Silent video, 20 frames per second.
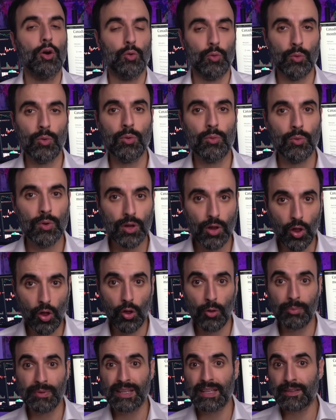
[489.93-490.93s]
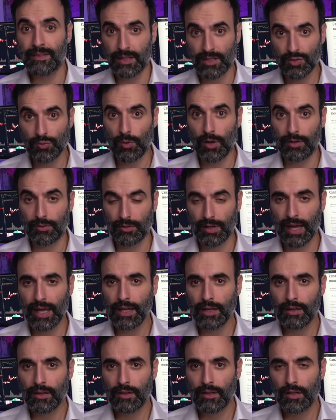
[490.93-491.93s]
We'll, we'll all be in this one,
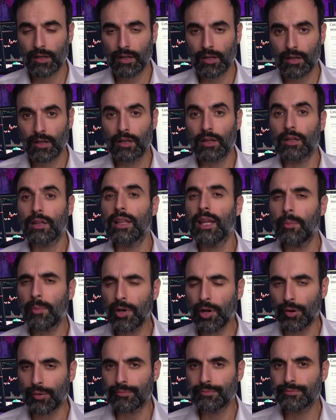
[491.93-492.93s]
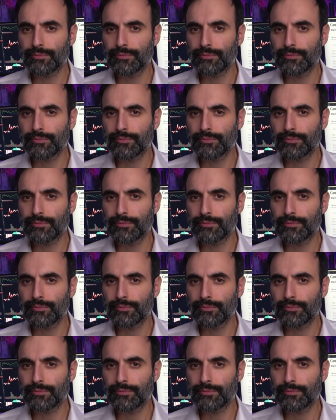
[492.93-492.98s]
okay? Let me know.